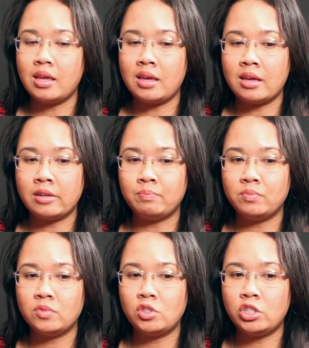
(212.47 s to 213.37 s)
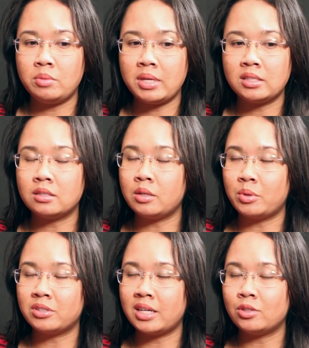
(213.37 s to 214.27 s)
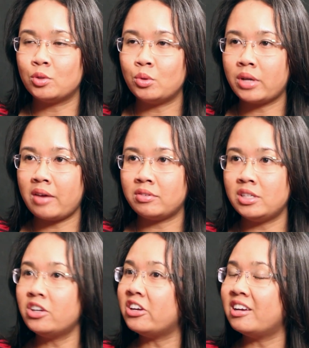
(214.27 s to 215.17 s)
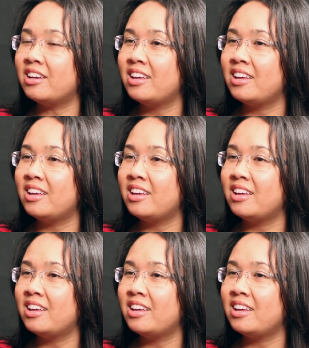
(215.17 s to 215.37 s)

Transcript: and she basically worked at a school cafeteria